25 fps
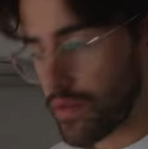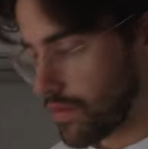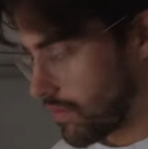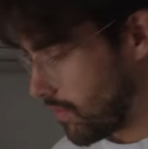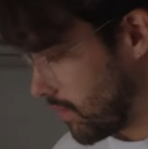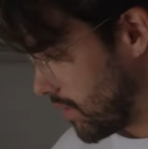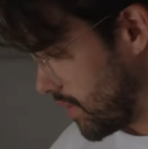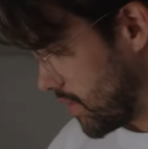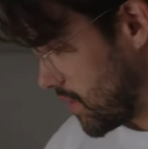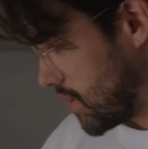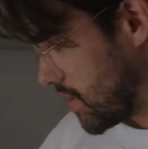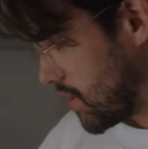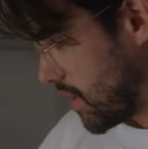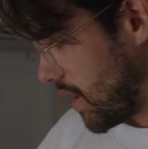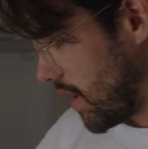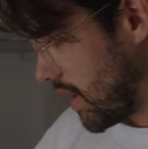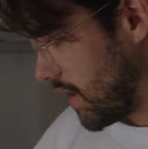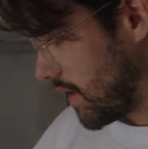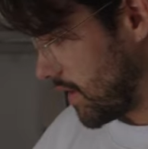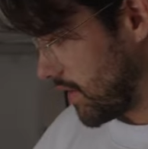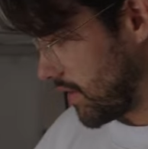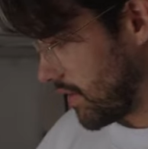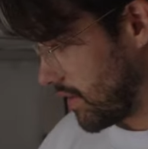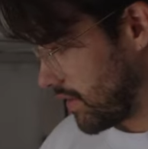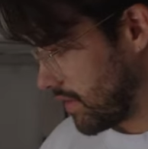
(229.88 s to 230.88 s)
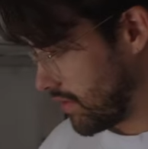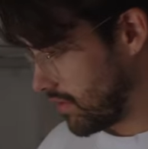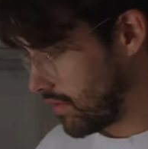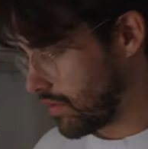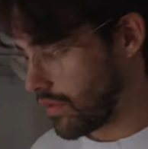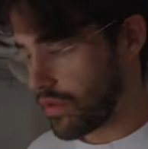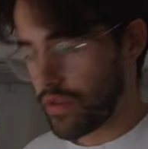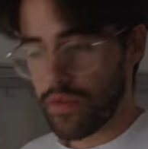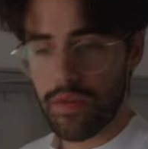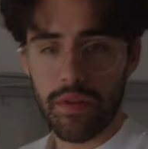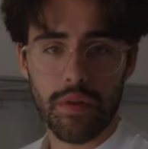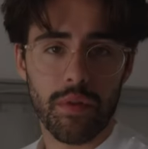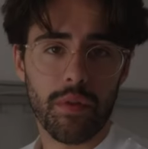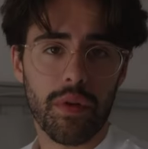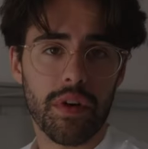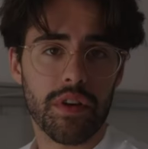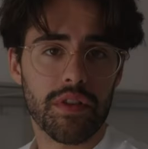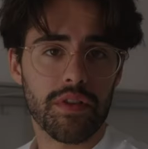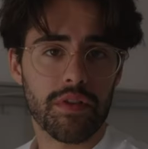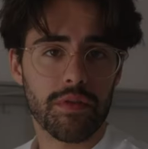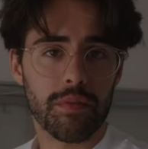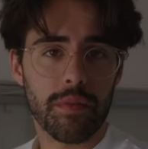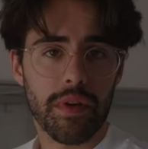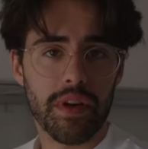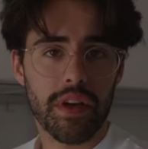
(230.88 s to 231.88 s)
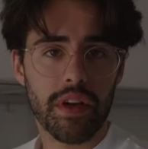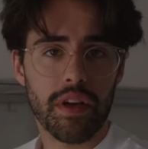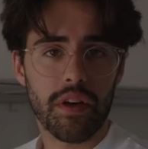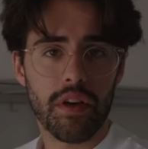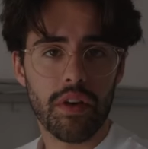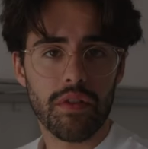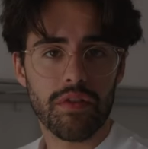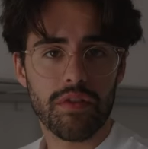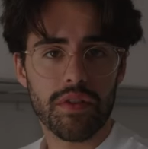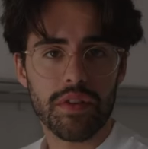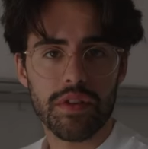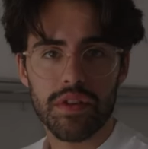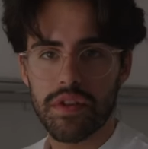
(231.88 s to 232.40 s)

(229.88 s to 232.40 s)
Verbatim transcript: which has two different ways of making coffee,